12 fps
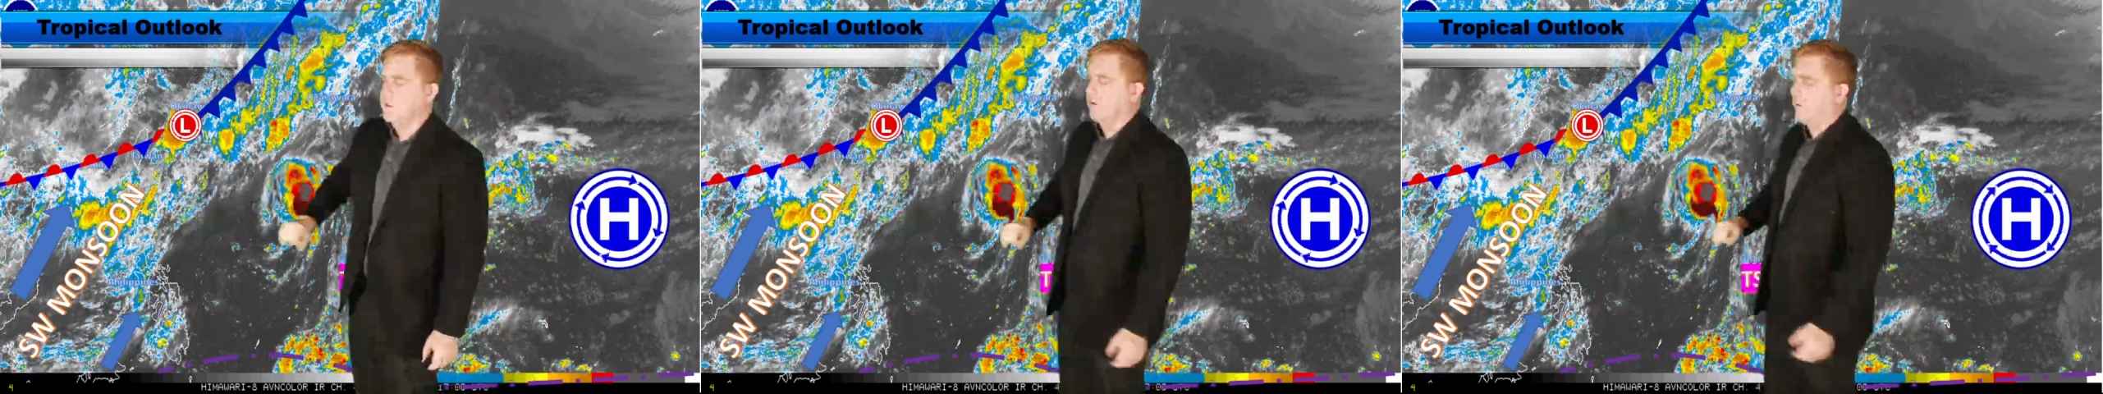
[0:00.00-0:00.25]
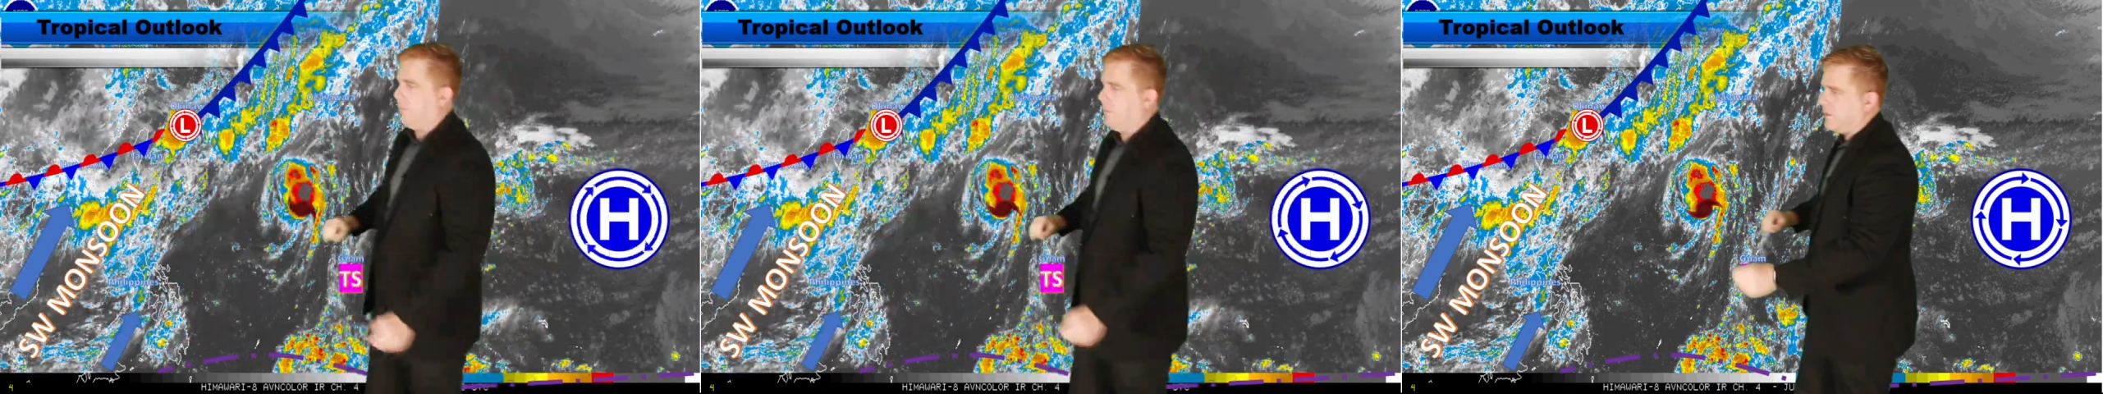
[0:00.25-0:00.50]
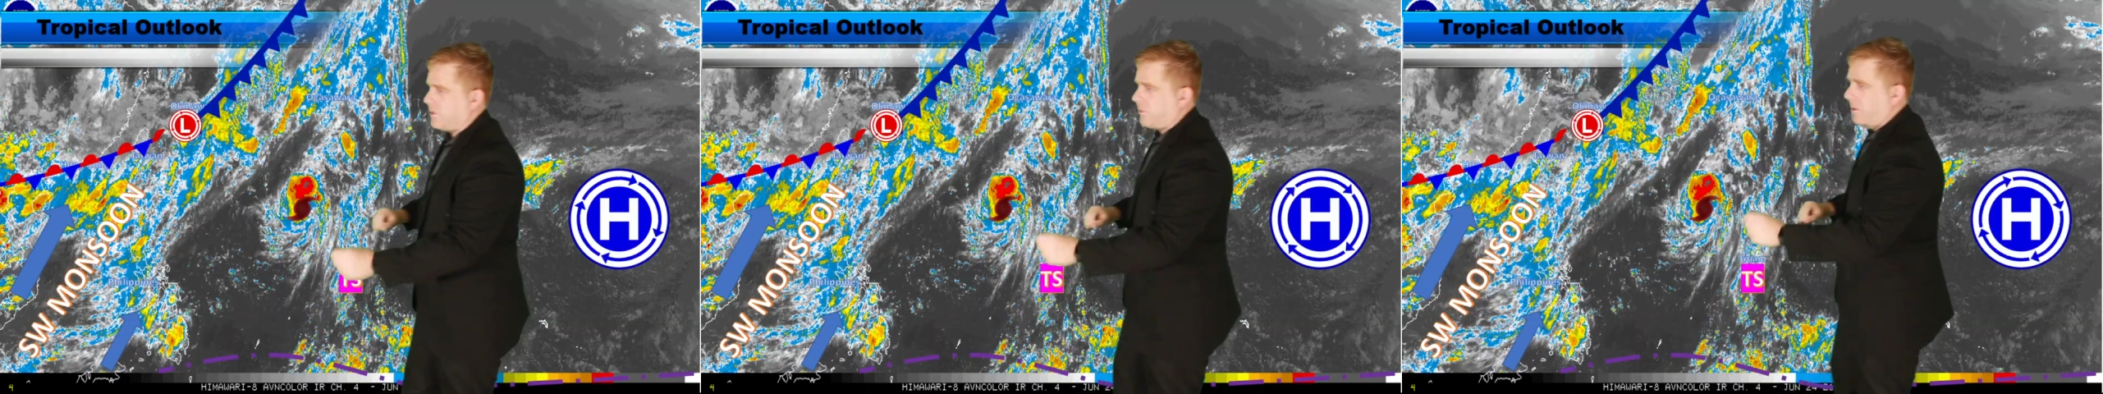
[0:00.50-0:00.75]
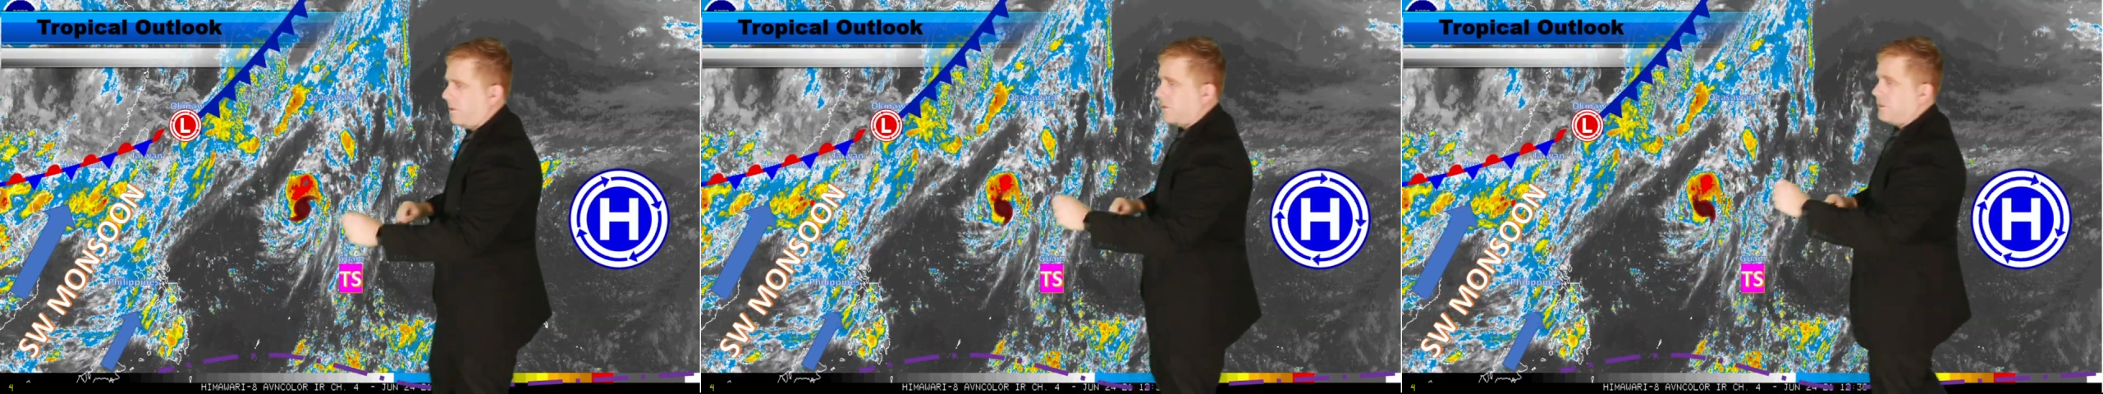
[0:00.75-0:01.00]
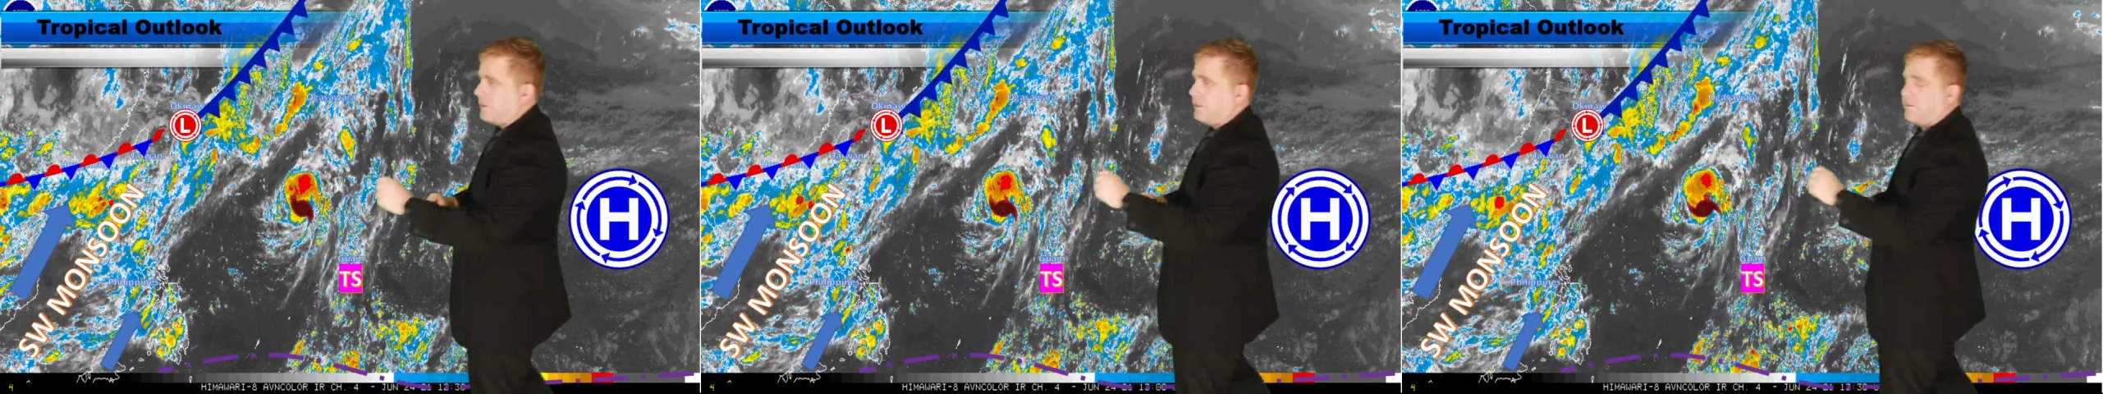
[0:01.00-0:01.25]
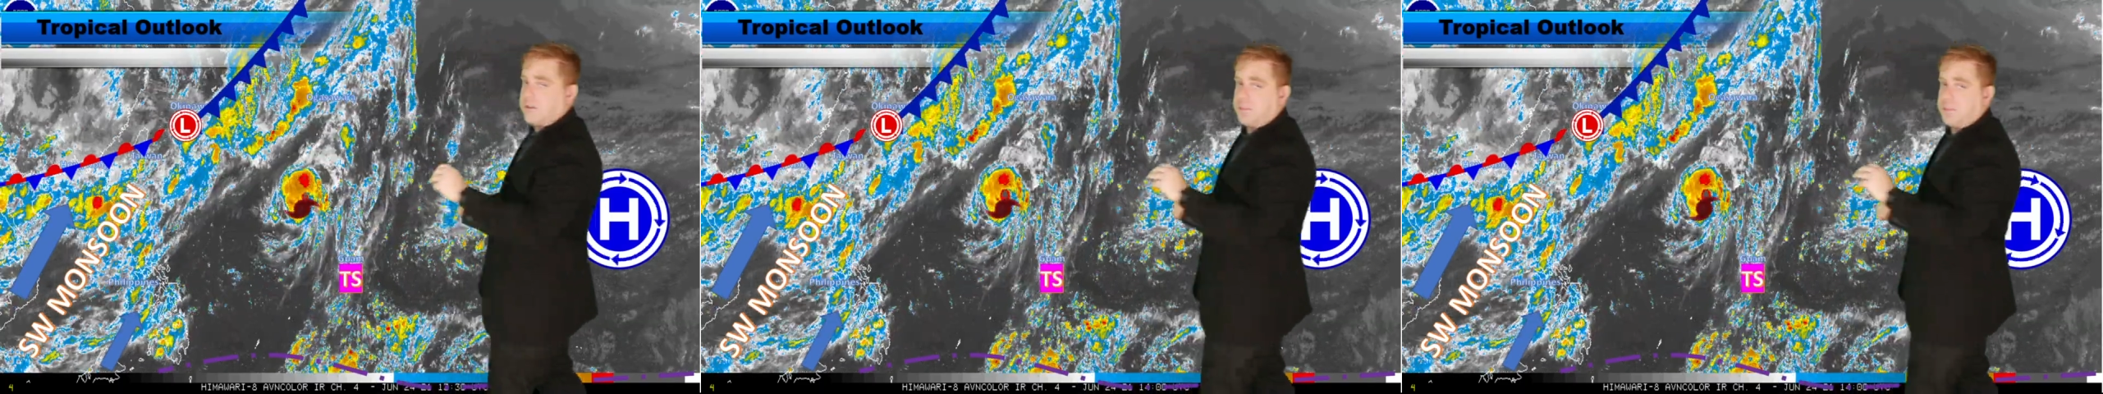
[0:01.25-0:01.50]
still in place across the
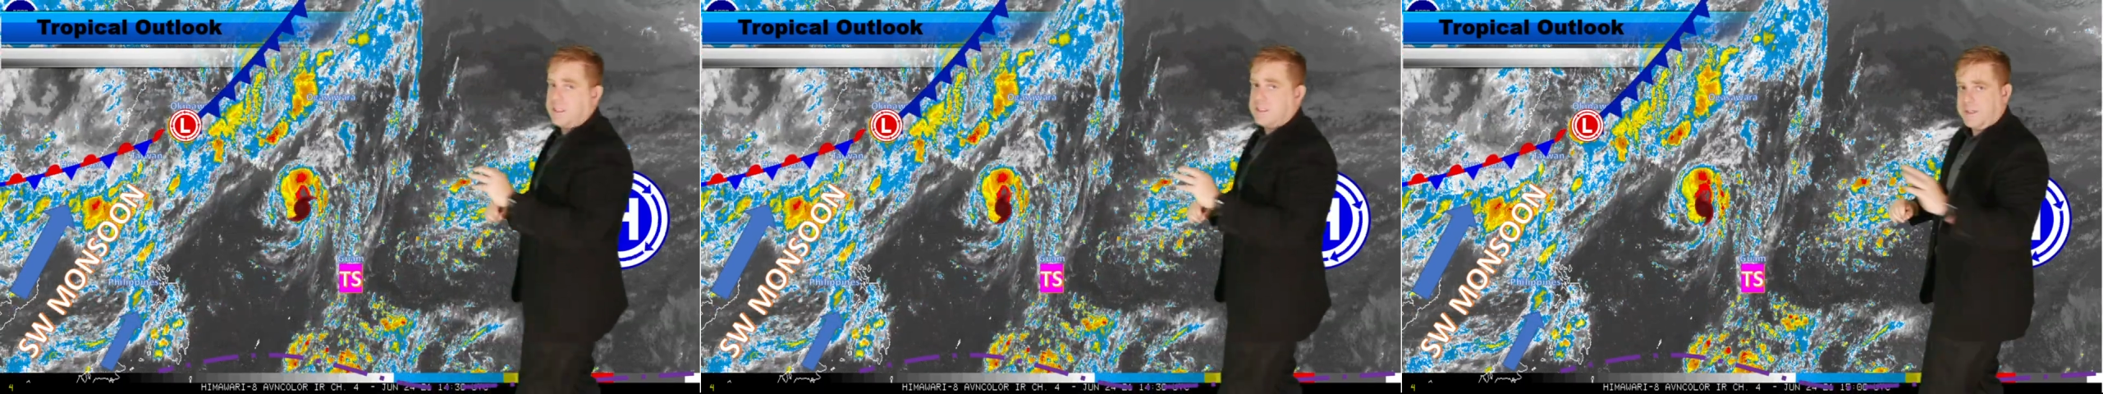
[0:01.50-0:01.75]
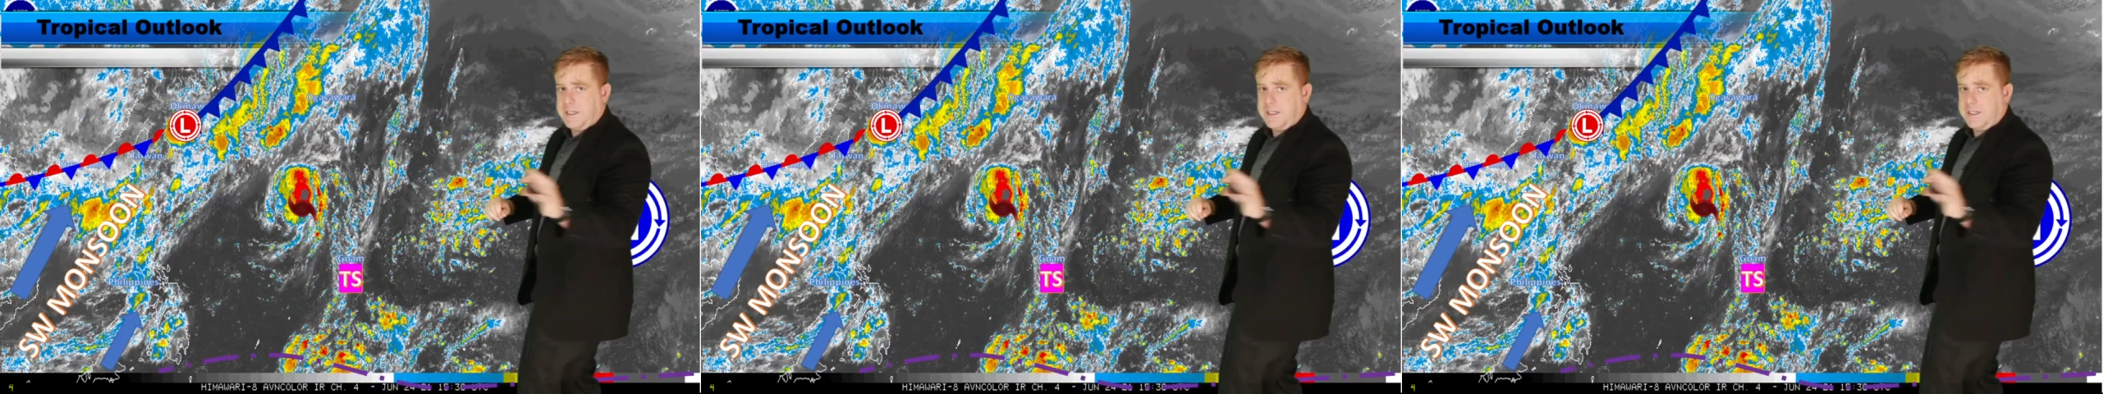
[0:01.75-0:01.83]
Philippines.